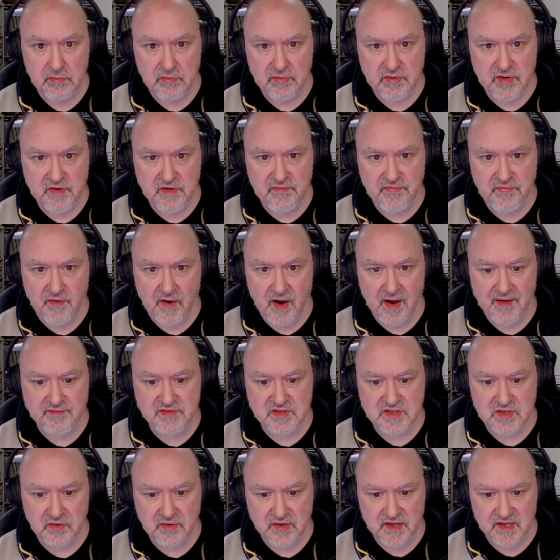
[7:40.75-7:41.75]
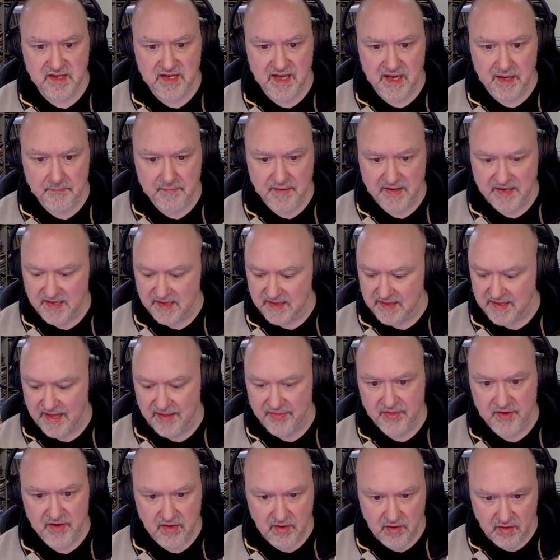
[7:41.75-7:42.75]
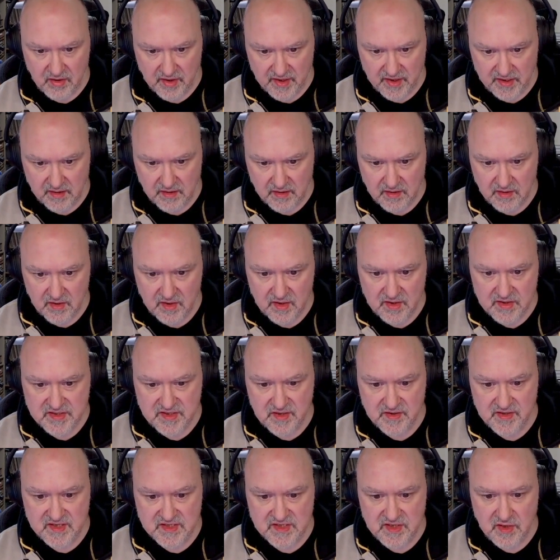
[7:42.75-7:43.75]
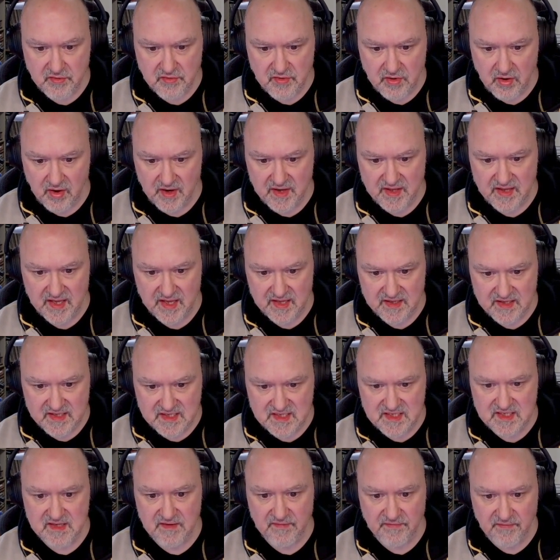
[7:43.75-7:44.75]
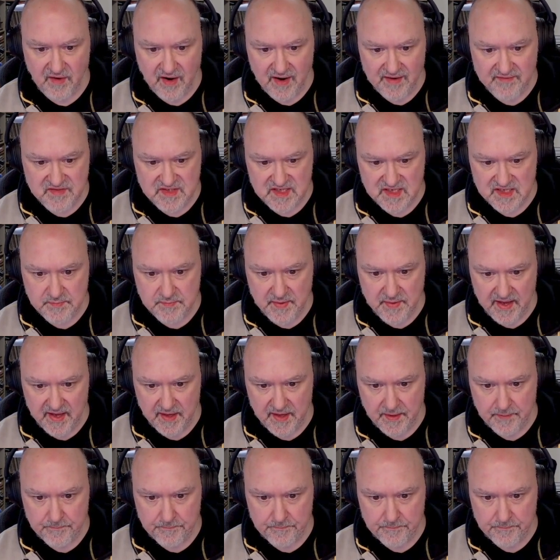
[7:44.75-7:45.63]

Then five is looking down, making that the nine. So there's no nine there. This is a five, six pair